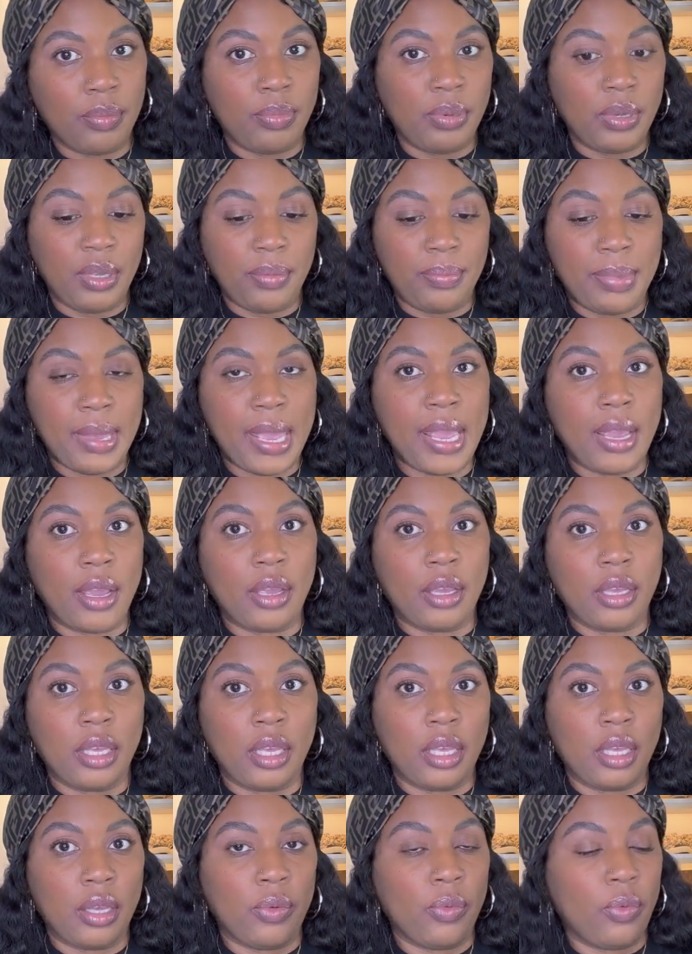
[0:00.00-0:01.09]
put back
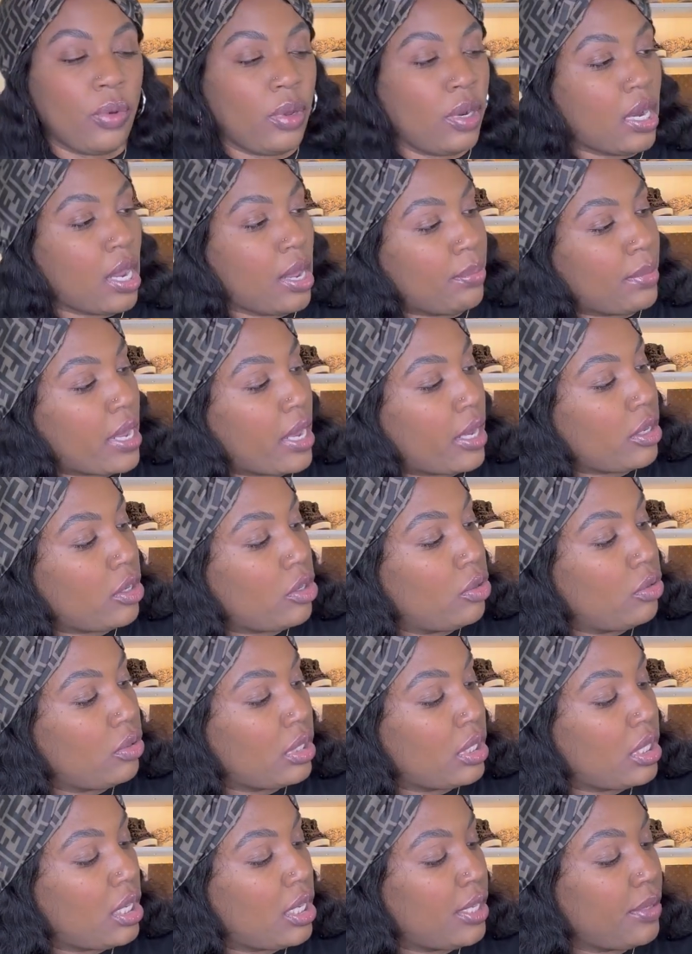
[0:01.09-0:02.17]
when I'm not
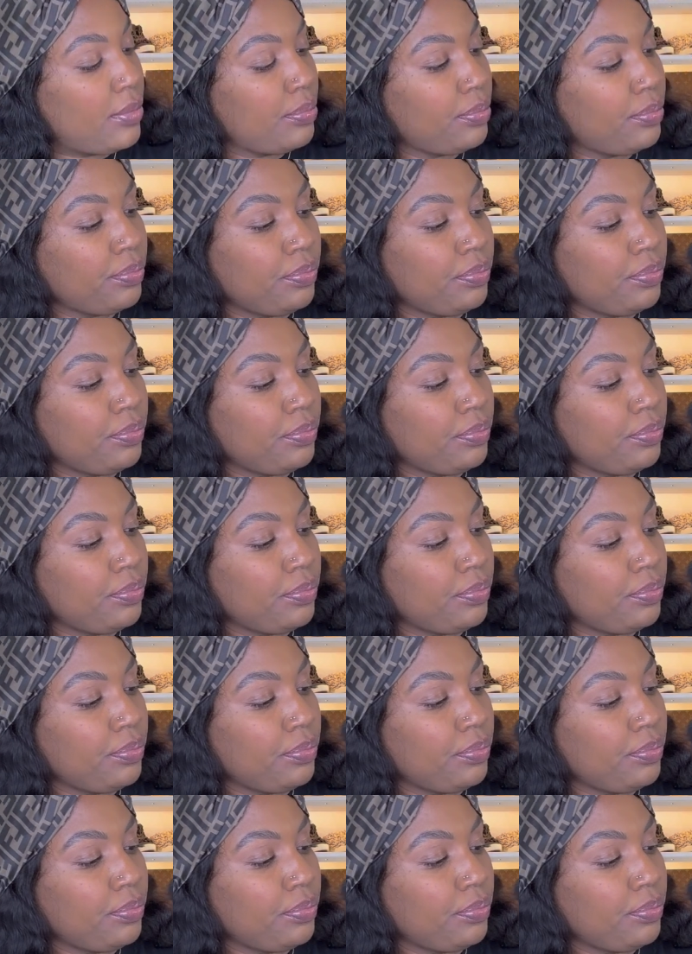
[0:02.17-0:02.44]
using it.